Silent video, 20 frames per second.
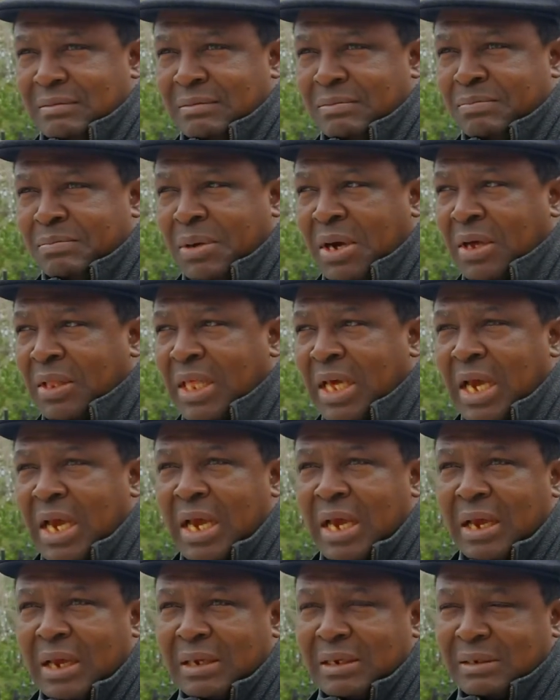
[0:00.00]

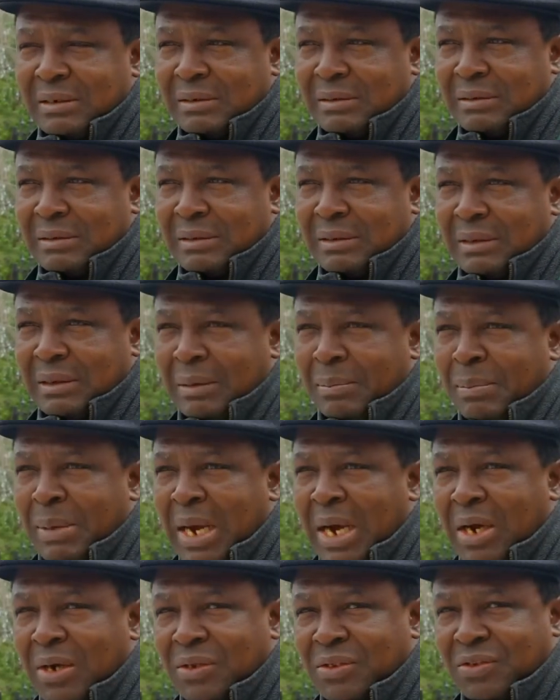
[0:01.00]
bother
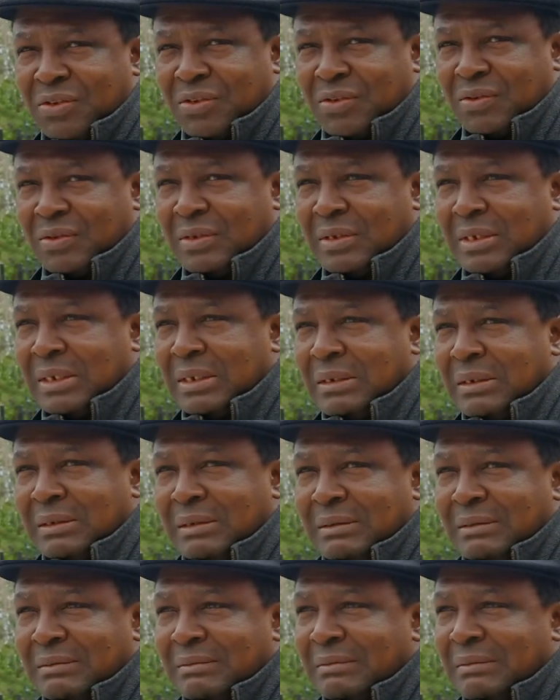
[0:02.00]
about
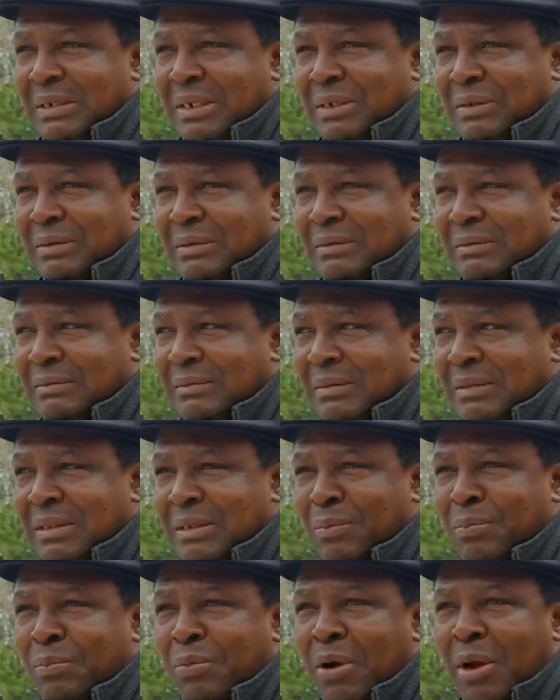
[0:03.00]
you know
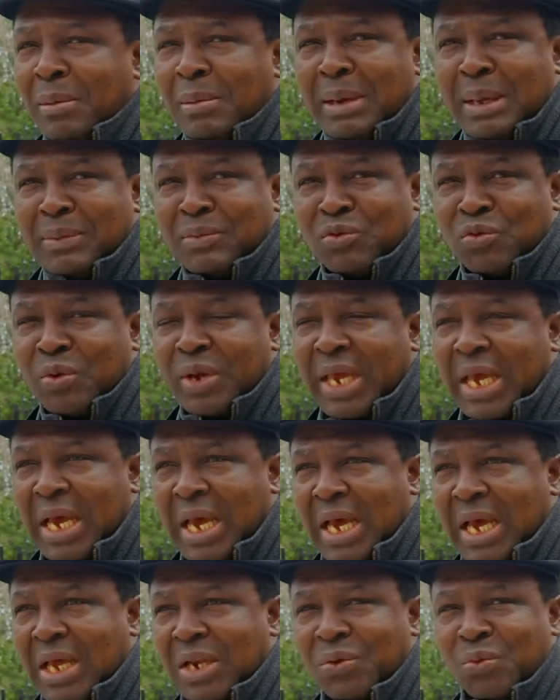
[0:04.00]
the problems we
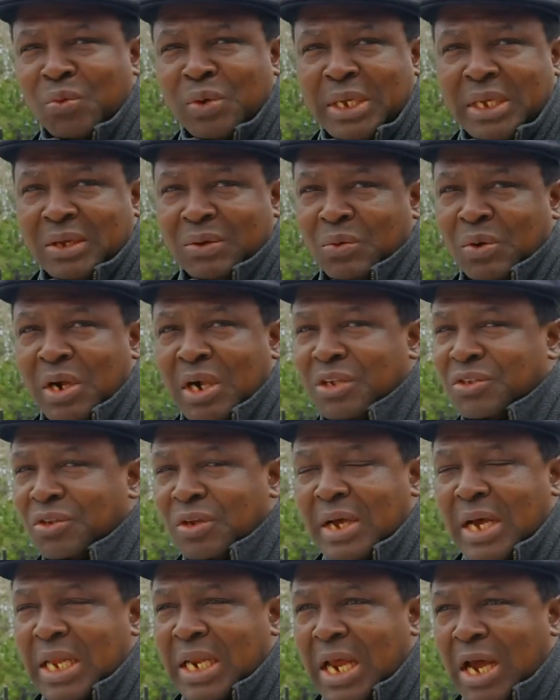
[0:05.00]
had. We we
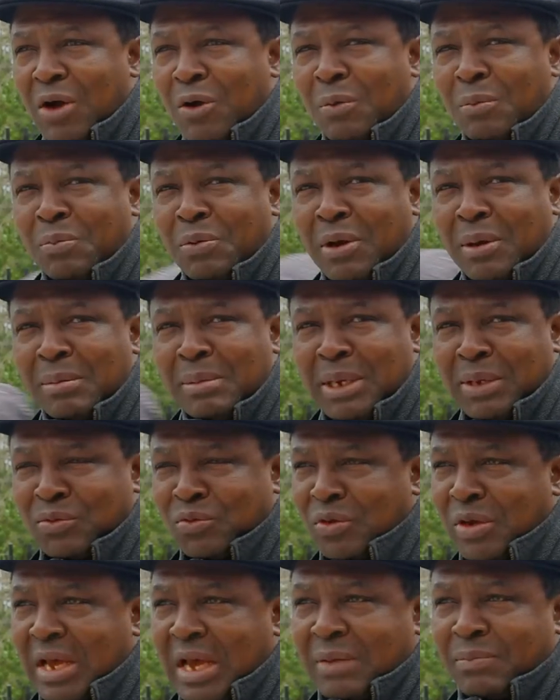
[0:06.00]
also had our own
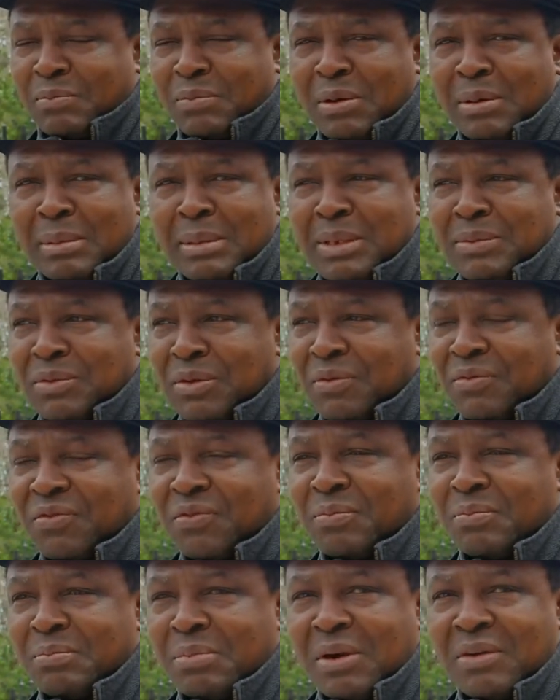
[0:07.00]
problems. We had problems
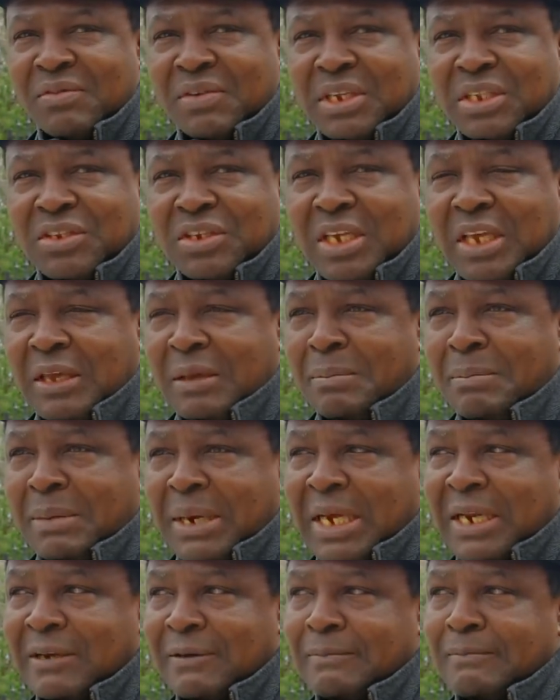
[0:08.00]
of poverty,
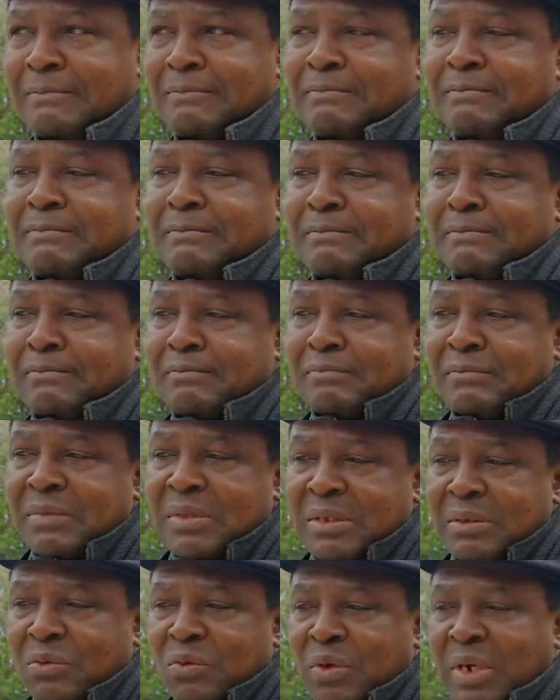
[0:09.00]
but
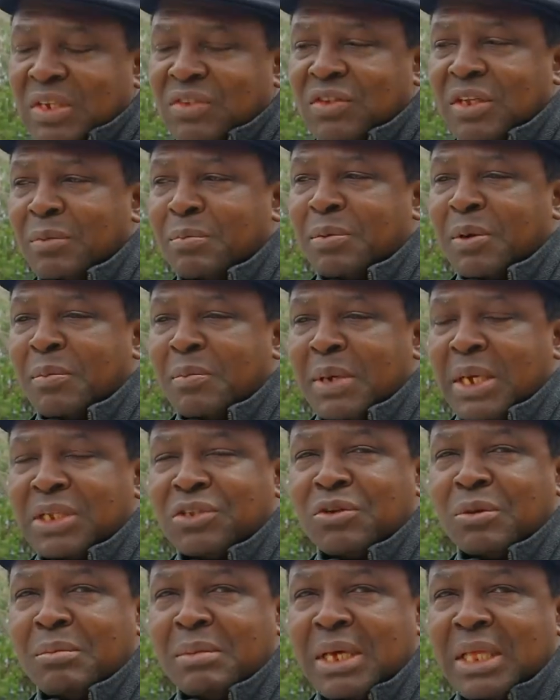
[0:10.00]
we're still prepared
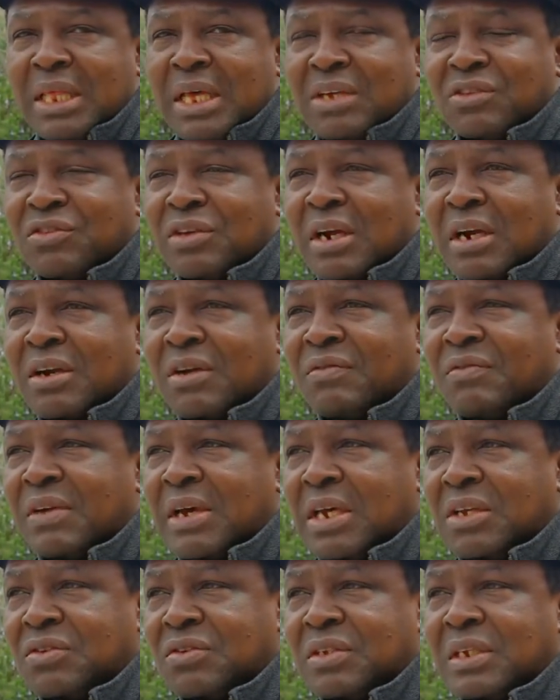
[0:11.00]
to make that
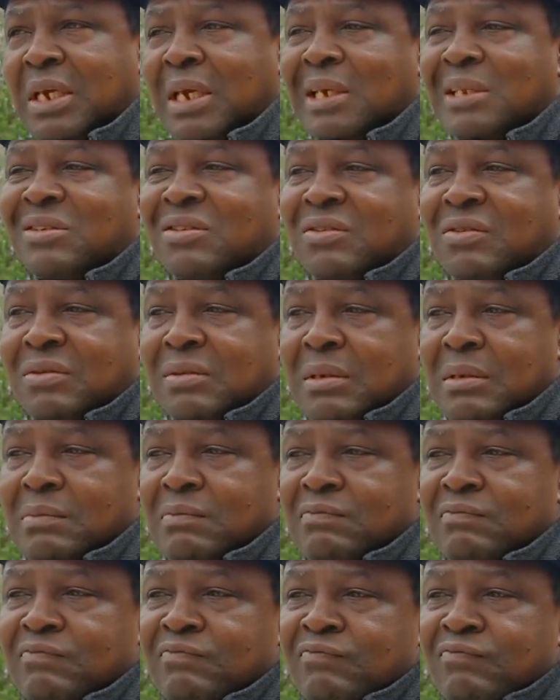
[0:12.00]
sacrifice. It's
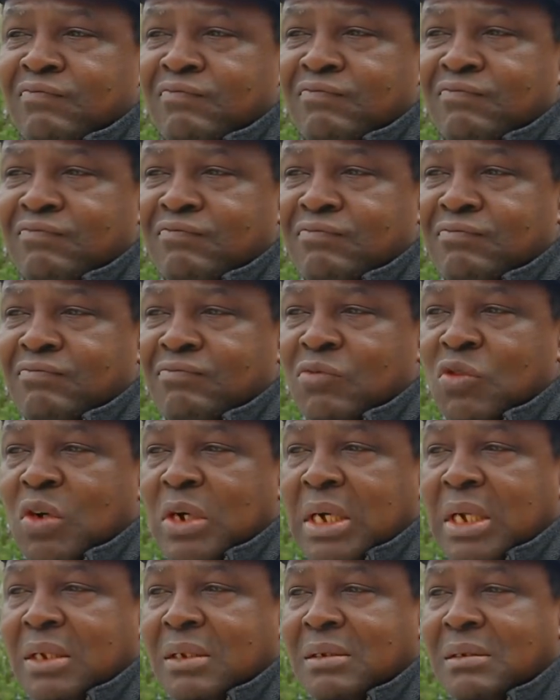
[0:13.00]

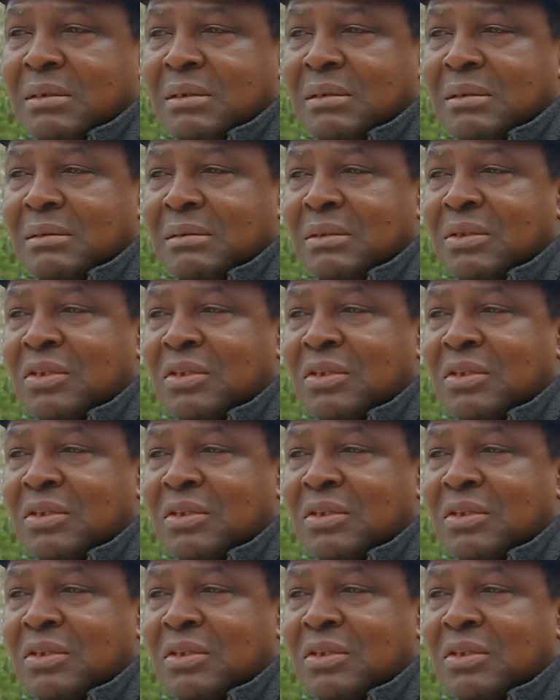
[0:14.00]
well, it's